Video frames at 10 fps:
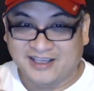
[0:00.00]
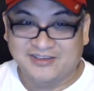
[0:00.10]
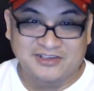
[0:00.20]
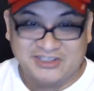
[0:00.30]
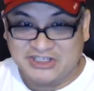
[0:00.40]

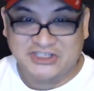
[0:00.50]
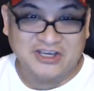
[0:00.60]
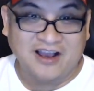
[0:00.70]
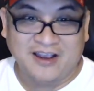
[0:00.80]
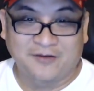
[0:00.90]
the
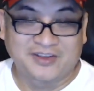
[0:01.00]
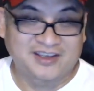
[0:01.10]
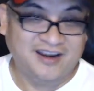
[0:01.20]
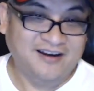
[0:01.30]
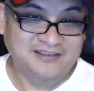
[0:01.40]
CGI of the
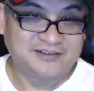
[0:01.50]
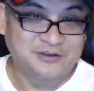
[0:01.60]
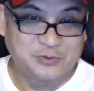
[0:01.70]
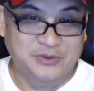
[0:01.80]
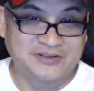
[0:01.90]
character
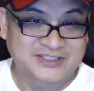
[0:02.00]
doing